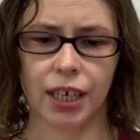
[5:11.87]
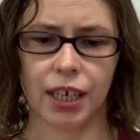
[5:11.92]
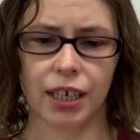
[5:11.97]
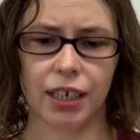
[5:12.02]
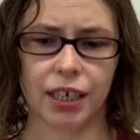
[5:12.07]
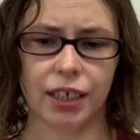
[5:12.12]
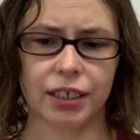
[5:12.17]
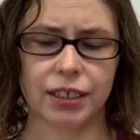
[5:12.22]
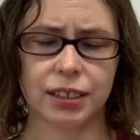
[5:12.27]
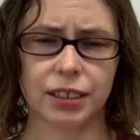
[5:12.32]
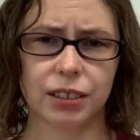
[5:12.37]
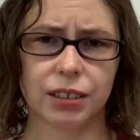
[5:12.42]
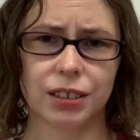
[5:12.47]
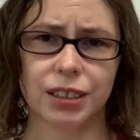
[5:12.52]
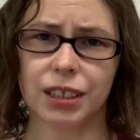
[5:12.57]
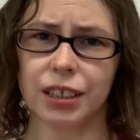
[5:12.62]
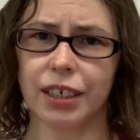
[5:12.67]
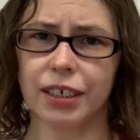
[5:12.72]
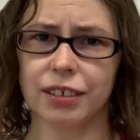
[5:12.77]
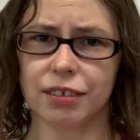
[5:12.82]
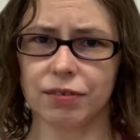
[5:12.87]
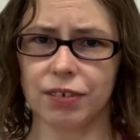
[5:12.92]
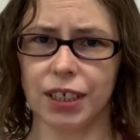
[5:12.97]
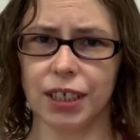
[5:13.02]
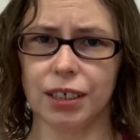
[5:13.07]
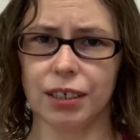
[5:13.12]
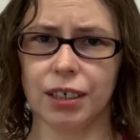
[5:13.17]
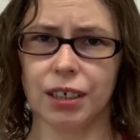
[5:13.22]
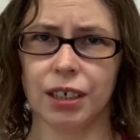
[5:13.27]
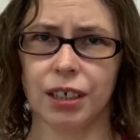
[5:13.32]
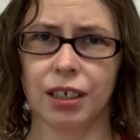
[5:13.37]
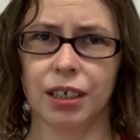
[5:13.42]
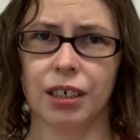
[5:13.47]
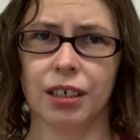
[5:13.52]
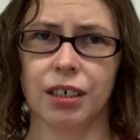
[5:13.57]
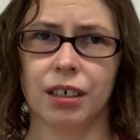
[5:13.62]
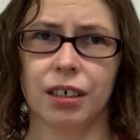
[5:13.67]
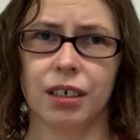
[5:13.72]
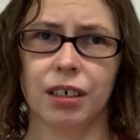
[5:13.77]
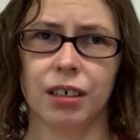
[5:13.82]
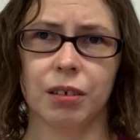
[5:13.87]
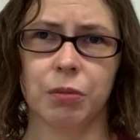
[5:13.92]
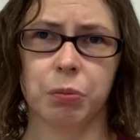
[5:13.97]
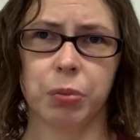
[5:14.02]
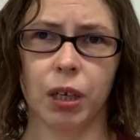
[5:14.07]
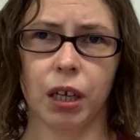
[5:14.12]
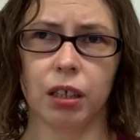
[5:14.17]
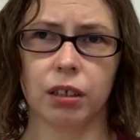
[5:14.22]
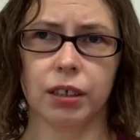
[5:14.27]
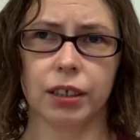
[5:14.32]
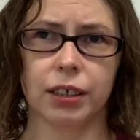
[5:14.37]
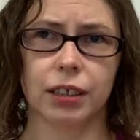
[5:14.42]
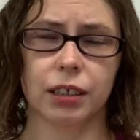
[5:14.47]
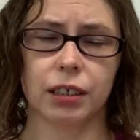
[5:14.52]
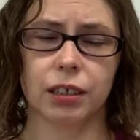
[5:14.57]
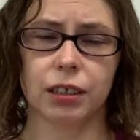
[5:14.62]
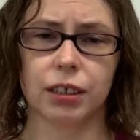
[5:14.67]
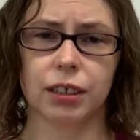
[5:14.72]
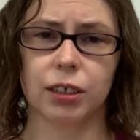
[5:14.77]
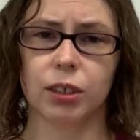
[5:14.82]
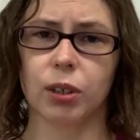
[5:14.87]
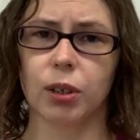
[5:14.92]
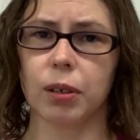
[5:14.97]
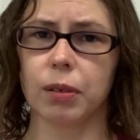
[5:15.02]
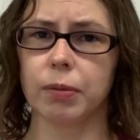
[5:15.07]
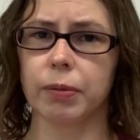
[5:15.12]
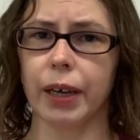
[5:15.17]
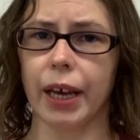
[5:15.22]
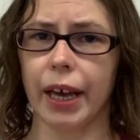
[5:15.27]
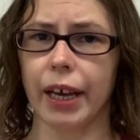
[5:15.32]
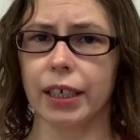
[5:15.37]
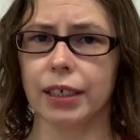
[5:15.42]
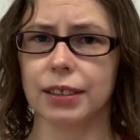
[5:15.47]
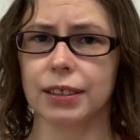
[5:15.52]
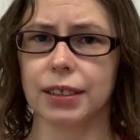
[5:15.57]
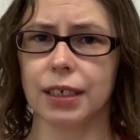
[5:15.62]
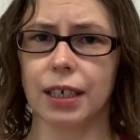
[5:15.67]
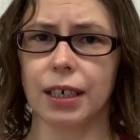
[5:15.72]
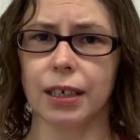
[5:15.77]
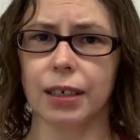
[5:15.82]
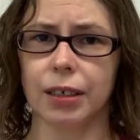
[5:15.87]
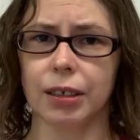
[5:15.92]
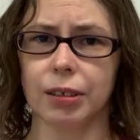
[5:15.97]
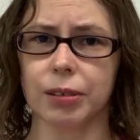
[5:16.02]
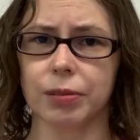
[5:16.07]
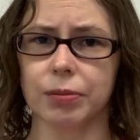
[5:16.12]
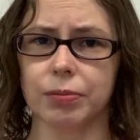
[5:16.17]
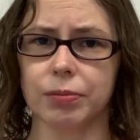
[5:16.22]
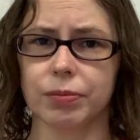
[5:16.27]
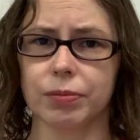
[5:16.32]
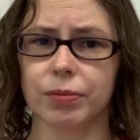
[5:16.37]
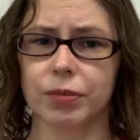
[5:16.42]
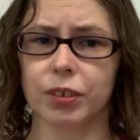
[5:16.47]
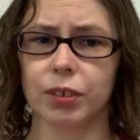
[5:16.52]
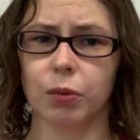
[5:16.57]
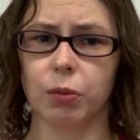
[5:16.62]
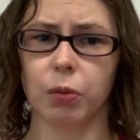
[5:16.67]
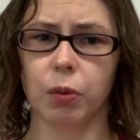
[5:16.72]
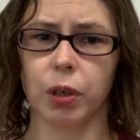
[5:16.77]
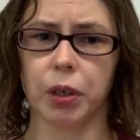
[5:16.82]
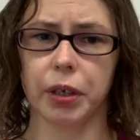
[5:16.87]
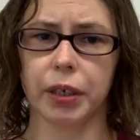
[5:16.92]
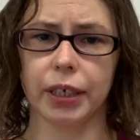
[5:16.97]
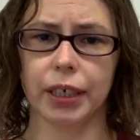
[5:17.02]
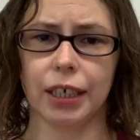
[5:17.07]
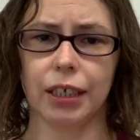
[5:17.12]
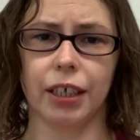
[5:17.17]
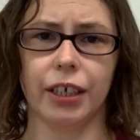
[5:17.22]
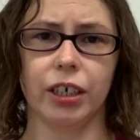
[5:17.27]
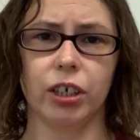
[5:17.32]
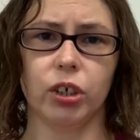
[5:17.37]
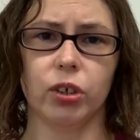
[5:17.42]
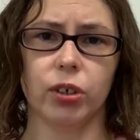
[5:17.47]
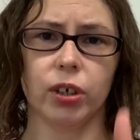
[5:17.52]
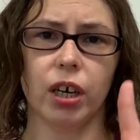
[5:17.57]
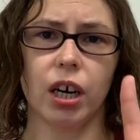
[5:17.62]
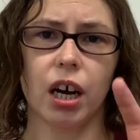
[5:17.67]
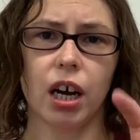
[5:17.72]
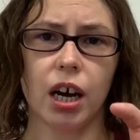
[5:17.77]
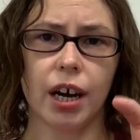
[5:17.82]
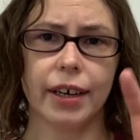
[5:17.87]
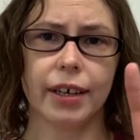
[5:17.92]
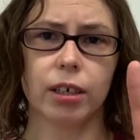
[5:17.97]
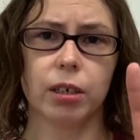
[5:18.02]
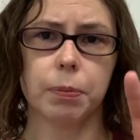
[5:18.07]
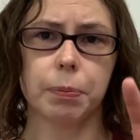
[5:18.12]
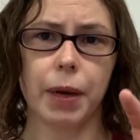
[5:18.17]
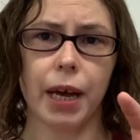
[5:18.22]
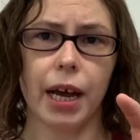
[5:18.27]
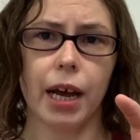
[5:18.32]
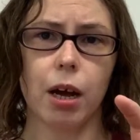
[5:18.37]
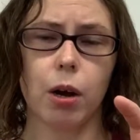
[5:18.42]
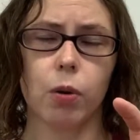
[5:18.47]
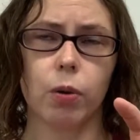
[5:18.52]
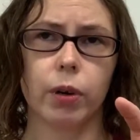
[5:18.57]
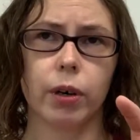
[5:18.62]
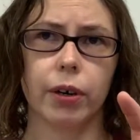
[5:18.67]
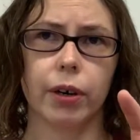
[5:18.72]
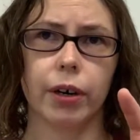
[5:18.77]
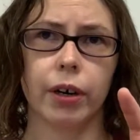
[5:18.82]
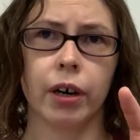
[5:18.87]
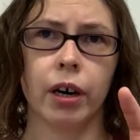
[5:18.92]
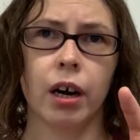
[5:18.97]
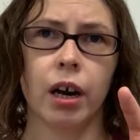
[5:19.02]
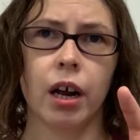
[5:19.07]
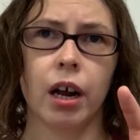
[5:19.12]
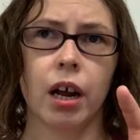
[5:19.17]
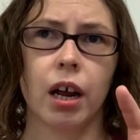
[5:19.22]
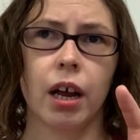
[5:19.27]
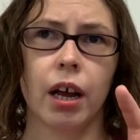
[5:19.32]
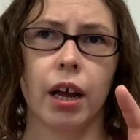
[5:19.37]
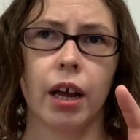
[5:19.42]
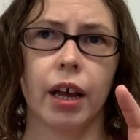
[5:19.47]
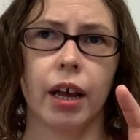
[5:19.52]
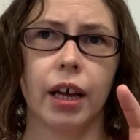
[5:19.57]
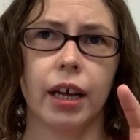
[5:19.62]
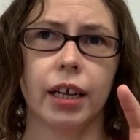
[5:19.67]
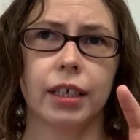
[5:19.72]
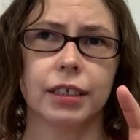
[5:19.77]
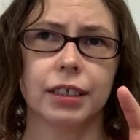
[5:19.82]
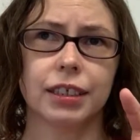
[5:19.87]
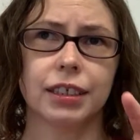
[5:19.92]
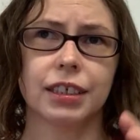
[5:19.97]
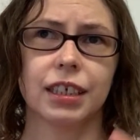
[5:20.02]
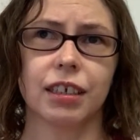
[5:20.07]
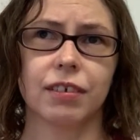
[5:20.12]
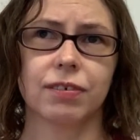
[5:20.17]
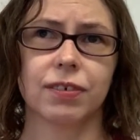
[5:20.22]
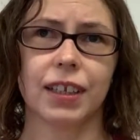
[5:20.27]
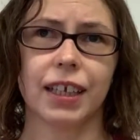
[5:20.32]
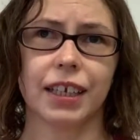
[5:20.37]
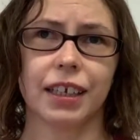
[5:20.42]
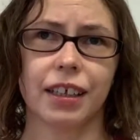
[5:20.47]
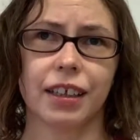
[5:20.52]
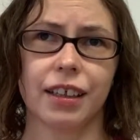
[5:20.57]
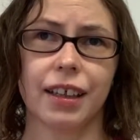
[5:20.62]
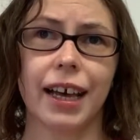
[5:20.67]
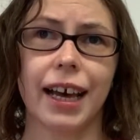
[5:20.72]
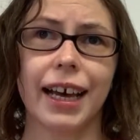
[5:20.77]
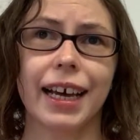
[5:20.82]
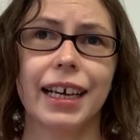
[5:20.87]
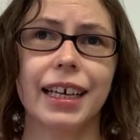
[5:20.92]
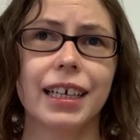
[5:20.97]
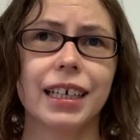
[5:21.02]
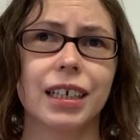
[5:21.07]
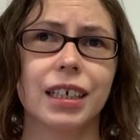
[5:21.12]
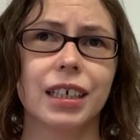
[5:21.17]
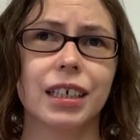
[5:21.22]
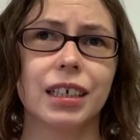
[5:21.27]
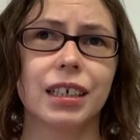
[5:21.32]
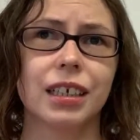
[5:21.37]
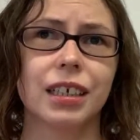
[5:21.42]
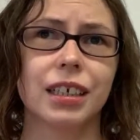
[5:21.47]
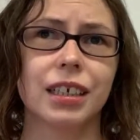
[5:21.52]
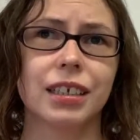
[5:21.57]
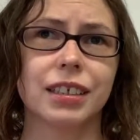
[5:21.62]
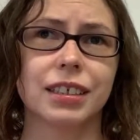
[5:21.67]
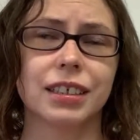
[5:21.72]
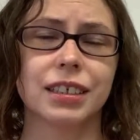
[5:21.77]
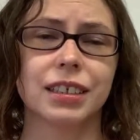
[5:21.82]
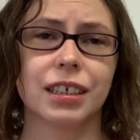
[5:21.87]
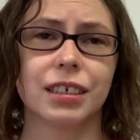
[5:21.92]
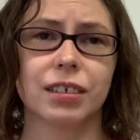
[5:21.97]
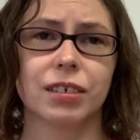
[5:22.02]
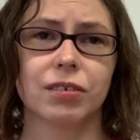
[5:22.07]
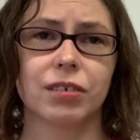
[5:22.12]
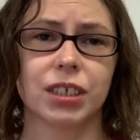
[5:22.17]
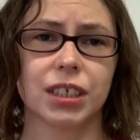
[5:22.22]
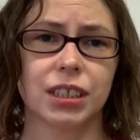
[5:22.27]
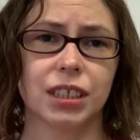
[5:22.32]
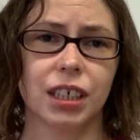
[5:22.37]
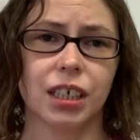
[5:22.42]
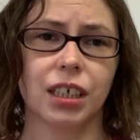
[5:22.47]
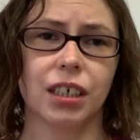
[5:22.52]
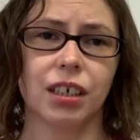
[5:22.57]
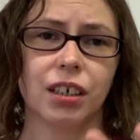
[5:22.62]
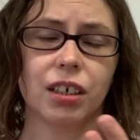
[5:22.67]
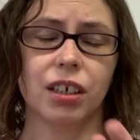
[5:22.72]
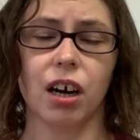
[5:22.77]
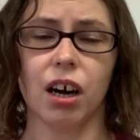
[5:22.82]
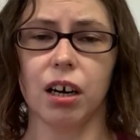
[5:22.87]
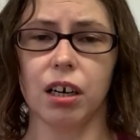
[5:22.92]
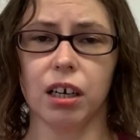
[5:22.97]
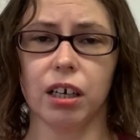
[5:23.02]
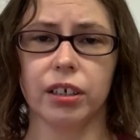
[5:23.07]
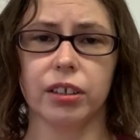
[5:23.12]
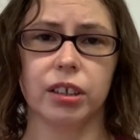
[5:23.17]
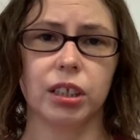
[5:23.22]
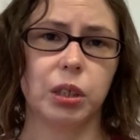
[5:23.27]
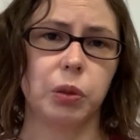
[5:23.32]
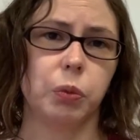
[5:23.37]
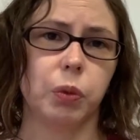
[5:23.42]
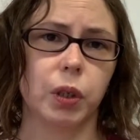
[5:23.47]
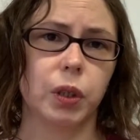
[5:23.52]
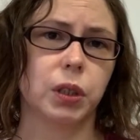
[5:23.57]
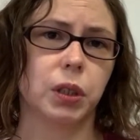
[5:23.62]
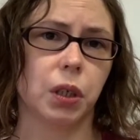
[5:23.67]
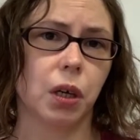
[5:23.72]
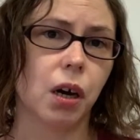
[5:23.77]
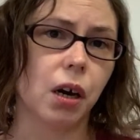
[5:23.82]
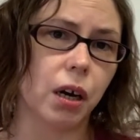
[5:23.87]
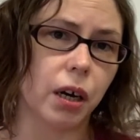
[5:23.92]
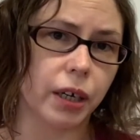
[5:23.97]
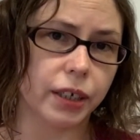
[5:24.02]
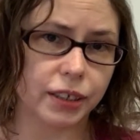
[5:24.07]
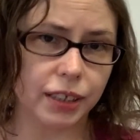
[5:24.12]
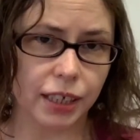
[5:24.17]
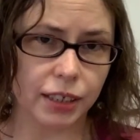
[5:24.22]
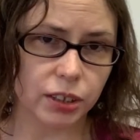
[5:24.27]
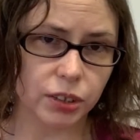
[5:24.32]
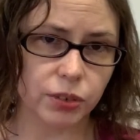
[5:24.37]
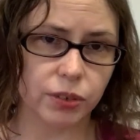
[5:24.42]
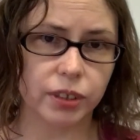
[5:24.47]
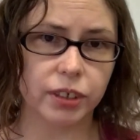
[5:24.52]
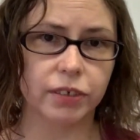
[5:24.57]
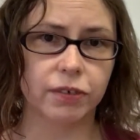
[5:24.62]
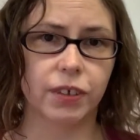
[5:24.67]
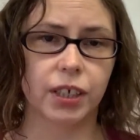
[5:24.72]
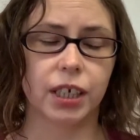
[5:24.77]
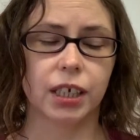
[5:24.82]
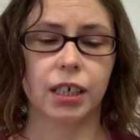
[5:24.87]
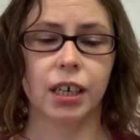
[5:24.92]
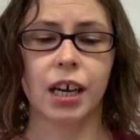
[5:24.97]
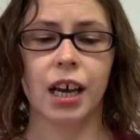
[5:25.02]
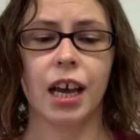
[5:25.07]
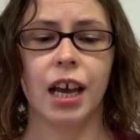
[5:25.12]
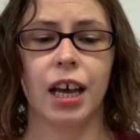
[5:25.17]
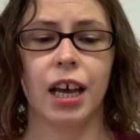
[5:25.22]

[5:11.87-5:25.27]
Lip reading: And I guess there's a lot of like politically correct wording, like your higher power and stuff like that, instead of just saying God, the one God, that sort of thing.